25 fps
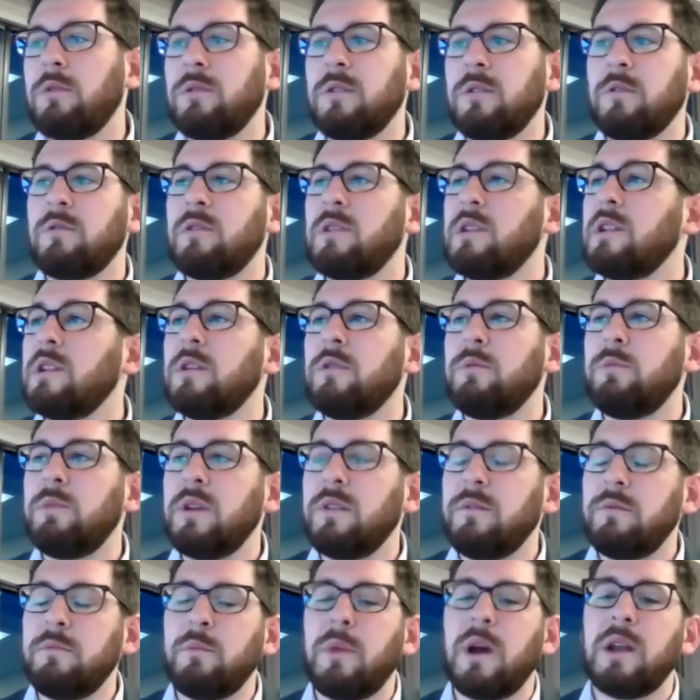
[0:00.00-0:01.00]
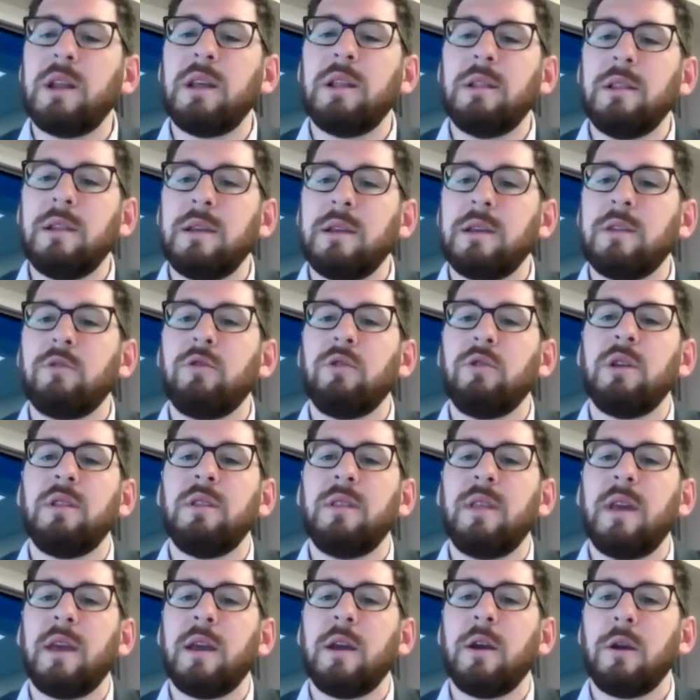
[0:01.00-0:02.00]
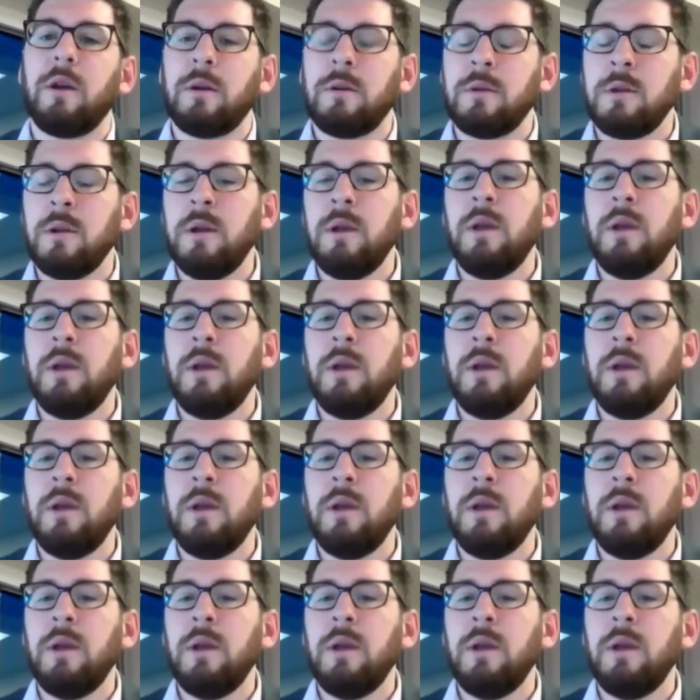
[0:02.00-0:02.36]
There's a little bit of money lingering there,